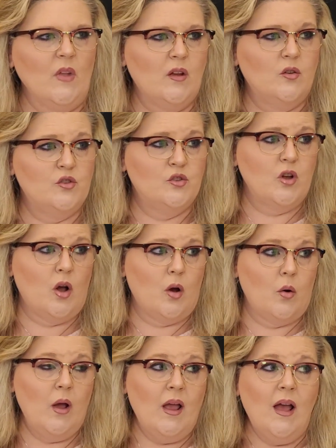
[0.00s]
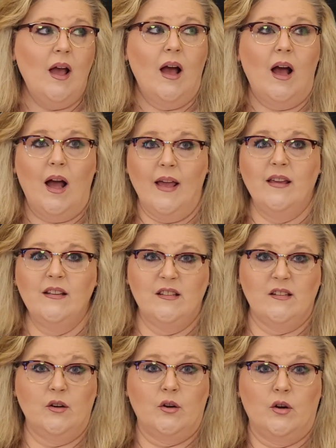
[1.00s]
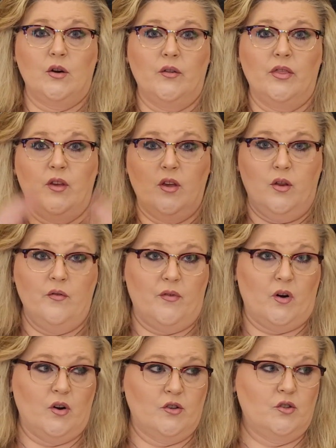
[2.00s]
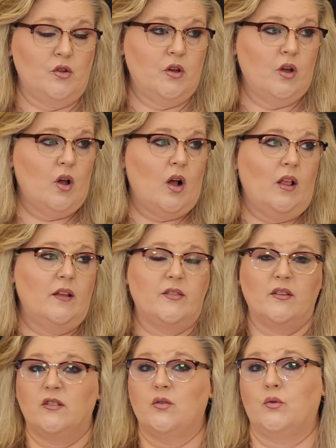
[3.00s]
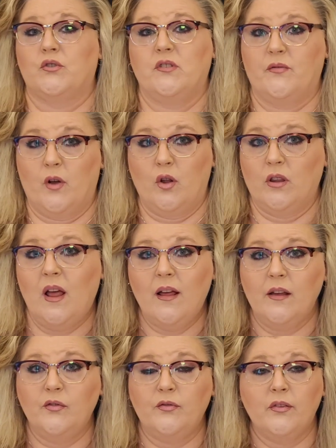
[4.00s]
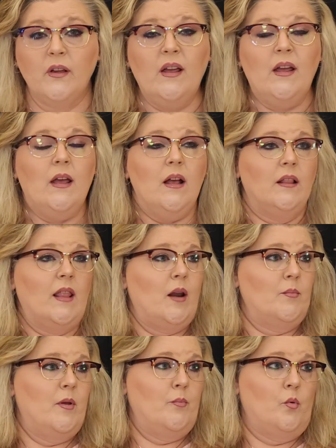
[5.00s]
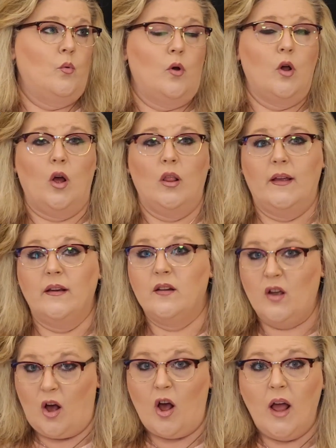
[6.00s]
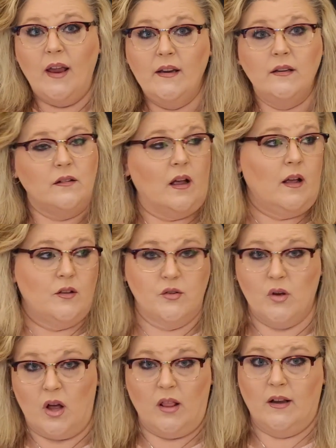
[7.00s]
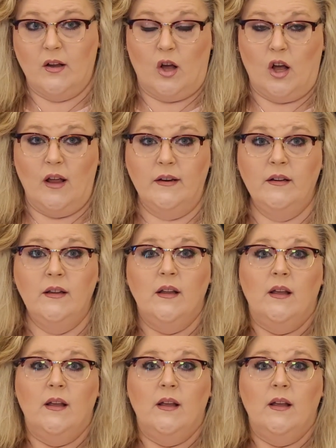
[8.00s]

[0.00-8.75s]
So, I consider the universe, you could call it the source of all life. A lot of people will call it God. I also call it God.